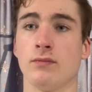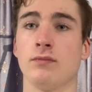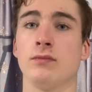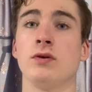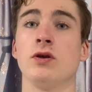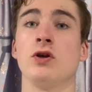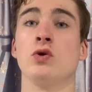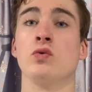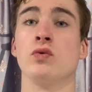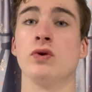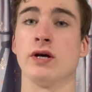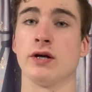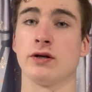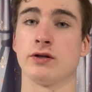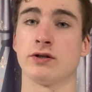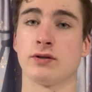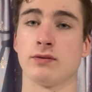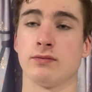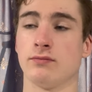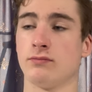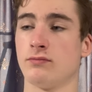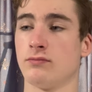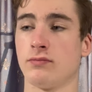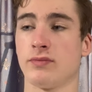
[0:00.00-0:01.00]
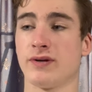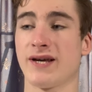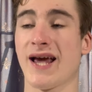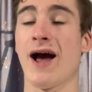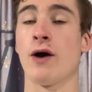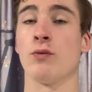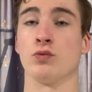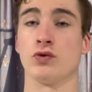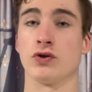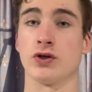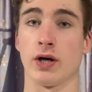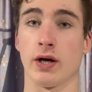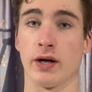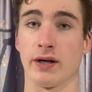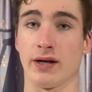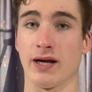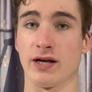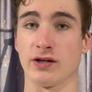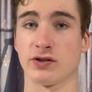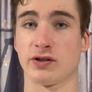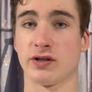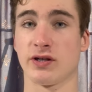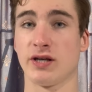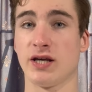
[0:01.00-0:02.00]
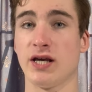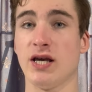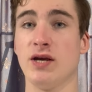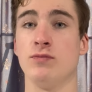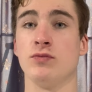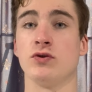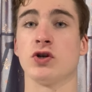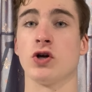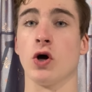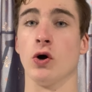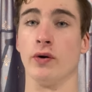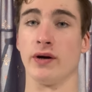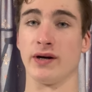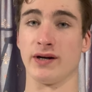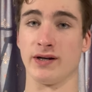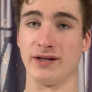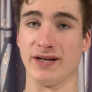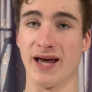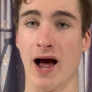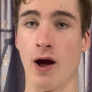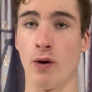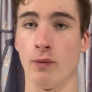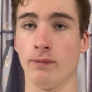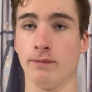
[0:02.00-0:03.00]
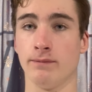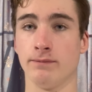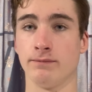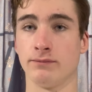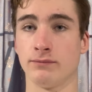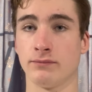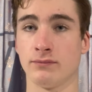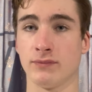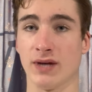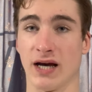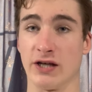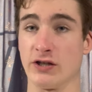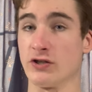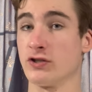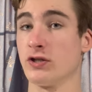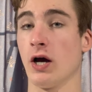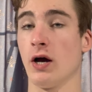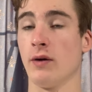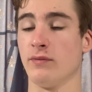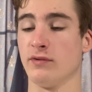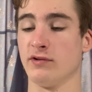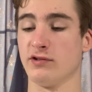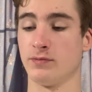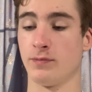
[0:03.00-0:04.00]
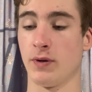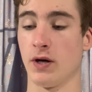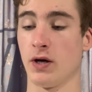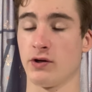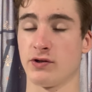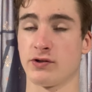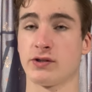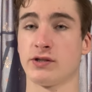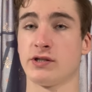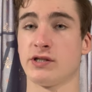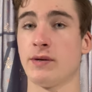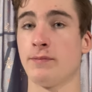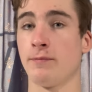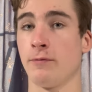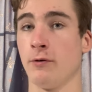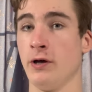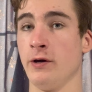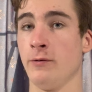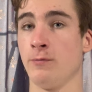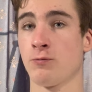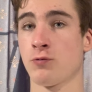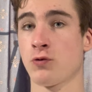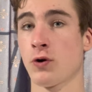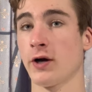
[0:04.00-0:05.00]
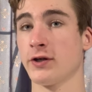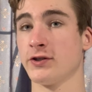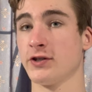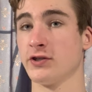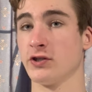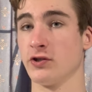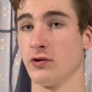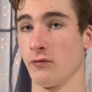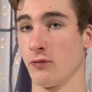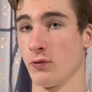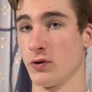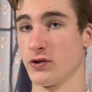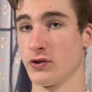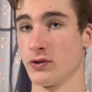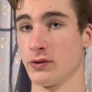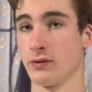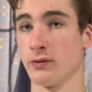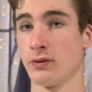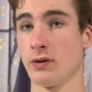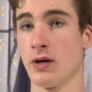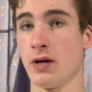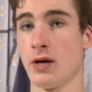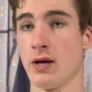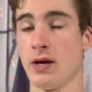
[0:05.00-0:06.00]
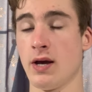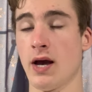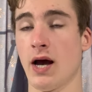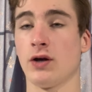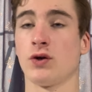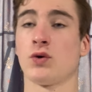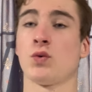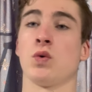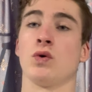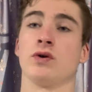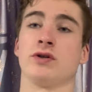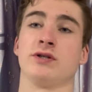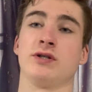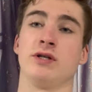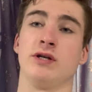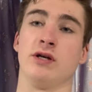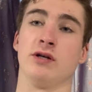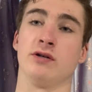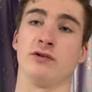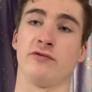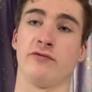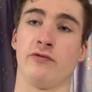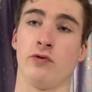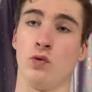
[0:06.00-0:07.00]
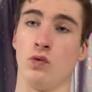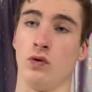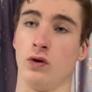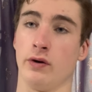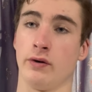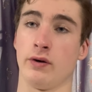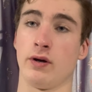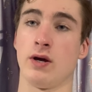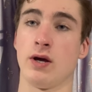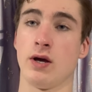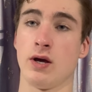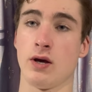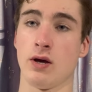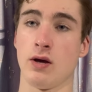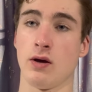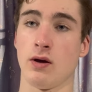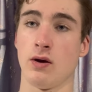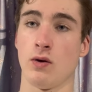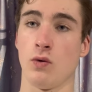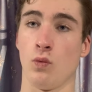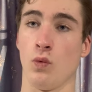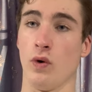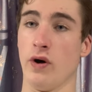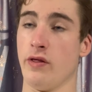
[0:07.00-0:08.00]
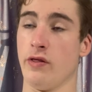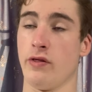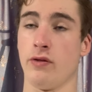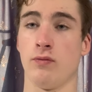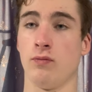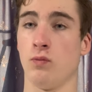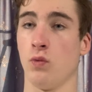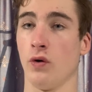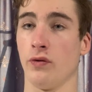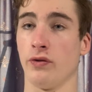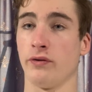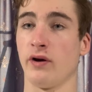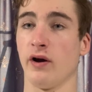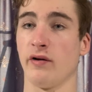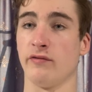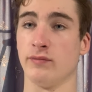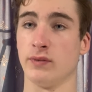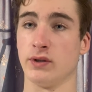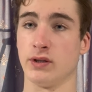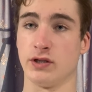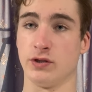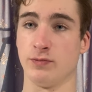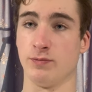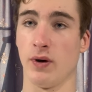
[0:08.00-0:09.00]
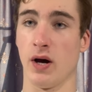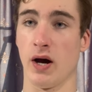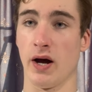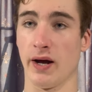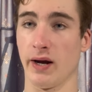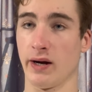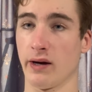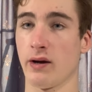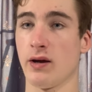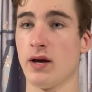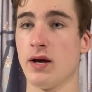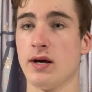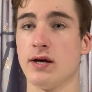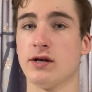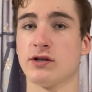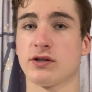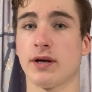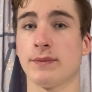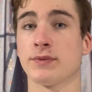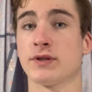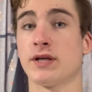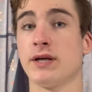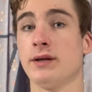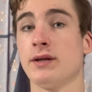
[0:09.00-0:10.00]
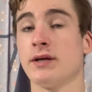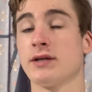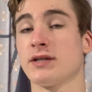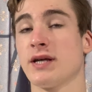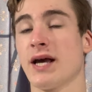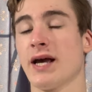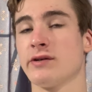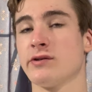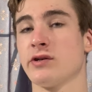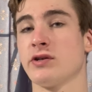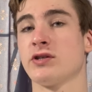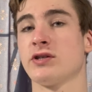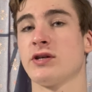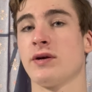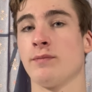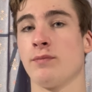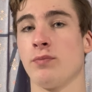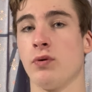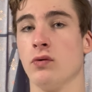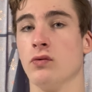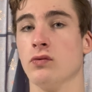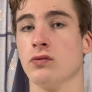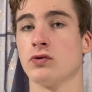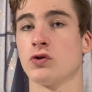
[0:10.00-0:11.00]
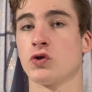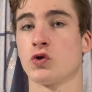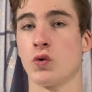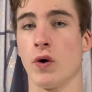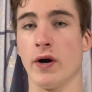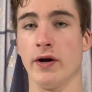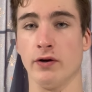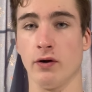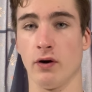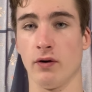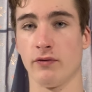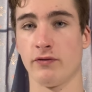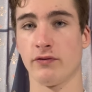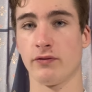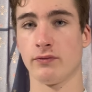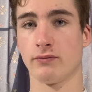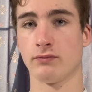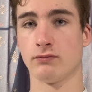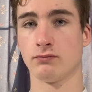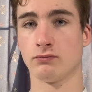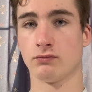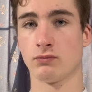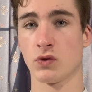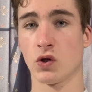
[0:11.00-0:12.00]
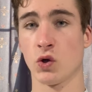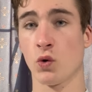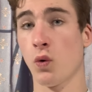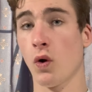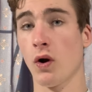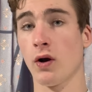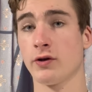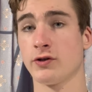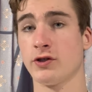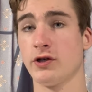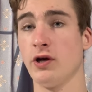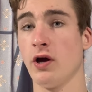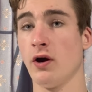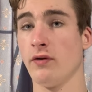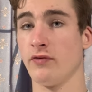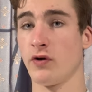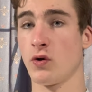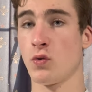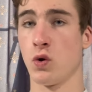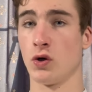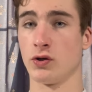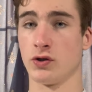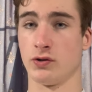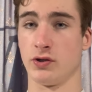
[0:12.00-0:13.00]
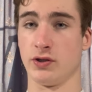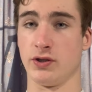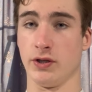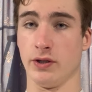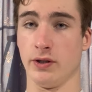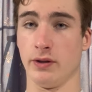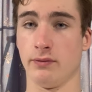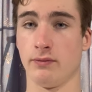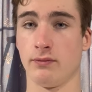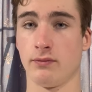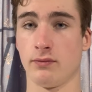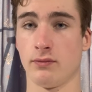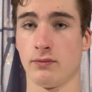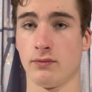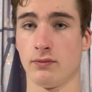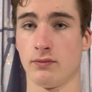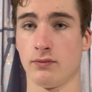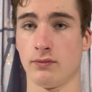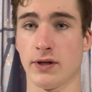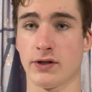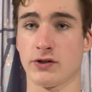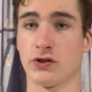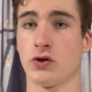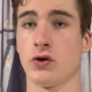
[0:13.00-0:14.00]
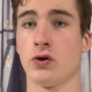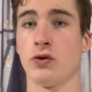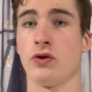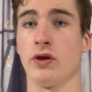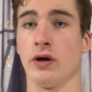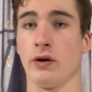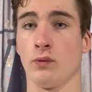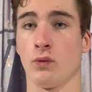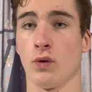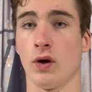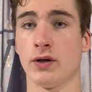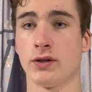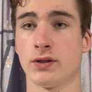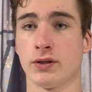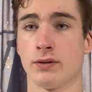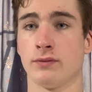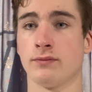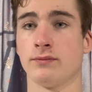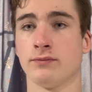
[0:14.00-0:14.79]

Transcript: unit count, I guess, keeps going down. As time has passed, simply prices have risen and quantity has fallen with what the government is buying. Some see this as a simple trade-off. Quality over quantity. That's a good thing, right?